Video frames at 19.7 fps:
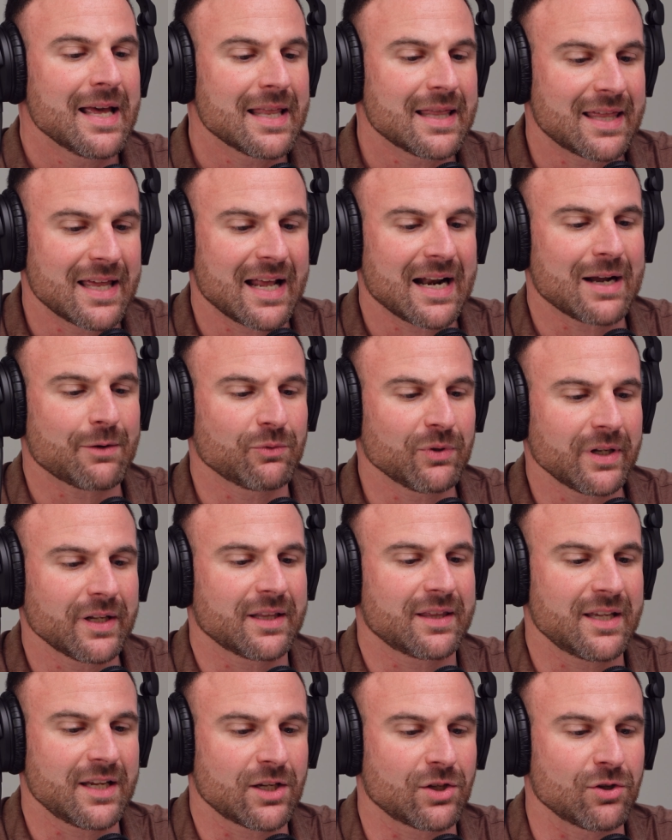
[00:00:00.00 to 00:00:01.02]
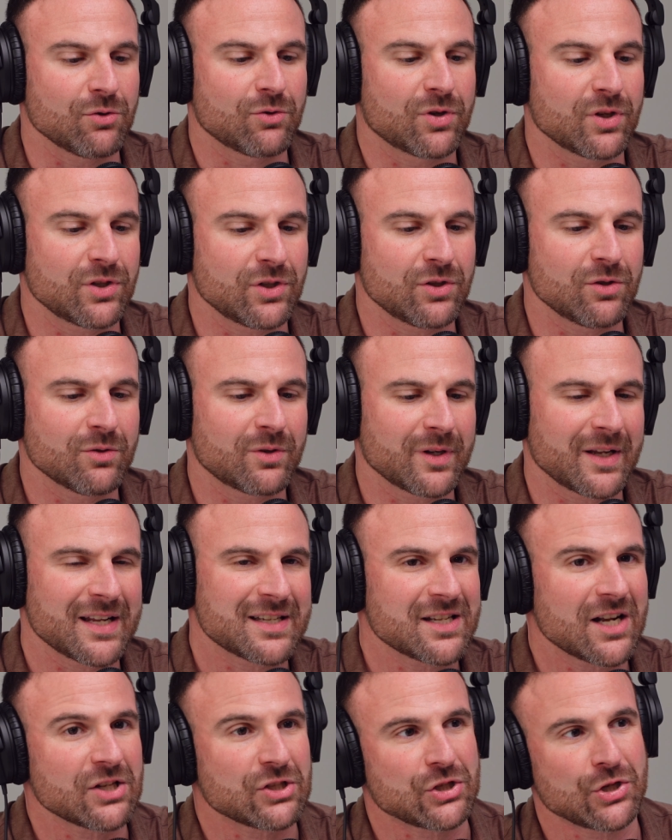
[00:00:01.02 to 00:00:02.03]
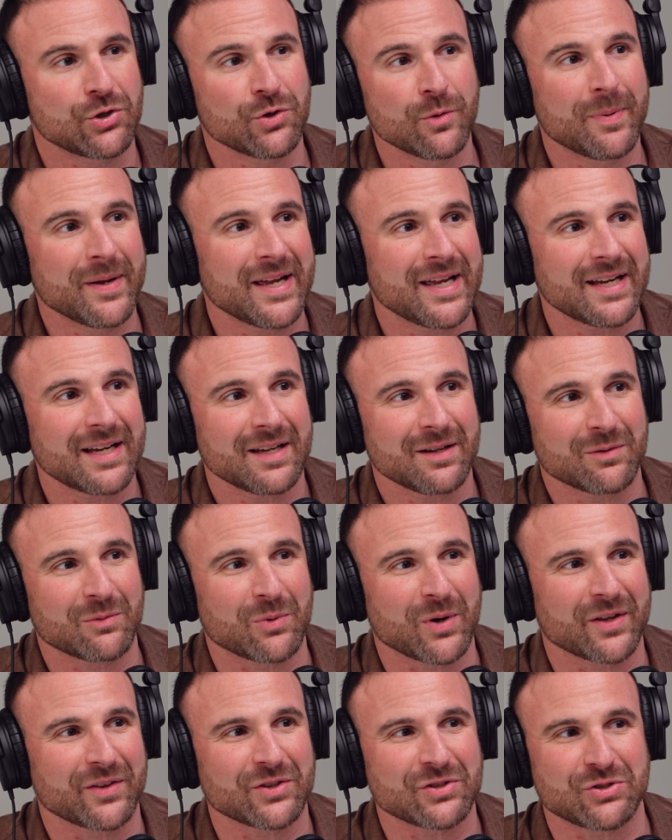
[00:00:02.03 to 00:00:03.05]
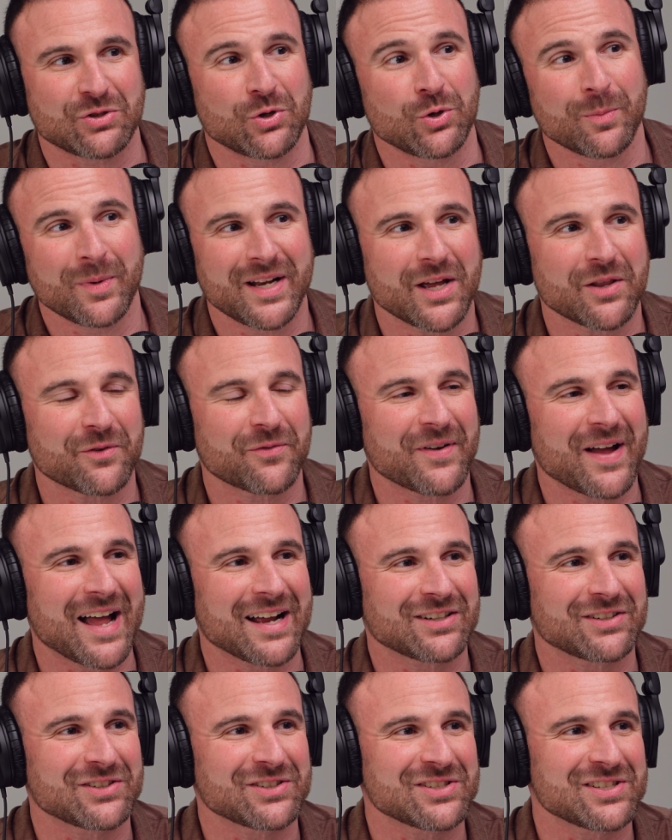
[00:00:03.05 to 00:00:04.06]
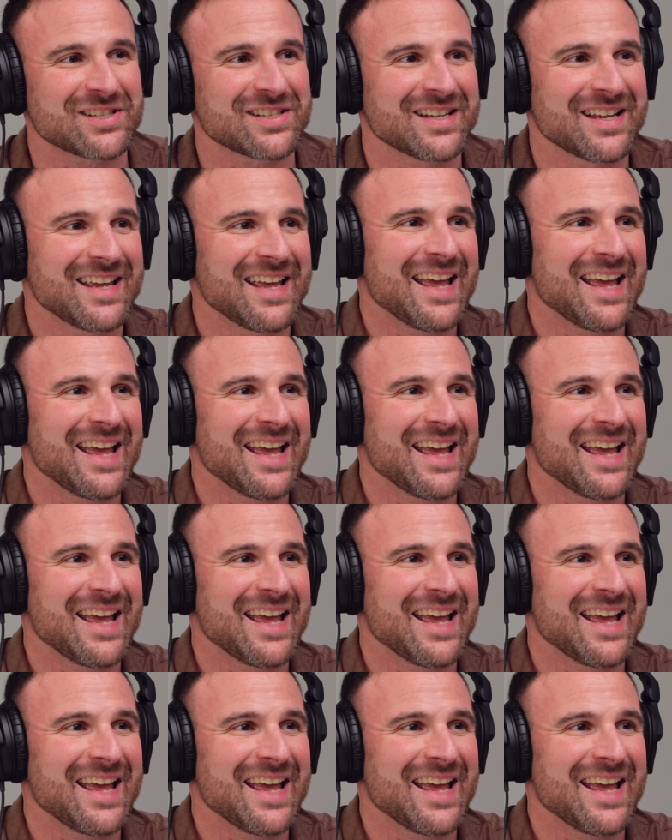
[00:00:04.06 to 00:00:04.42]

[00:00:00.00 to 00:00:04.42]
That I really think you could, it's not too big where there's too many other factors.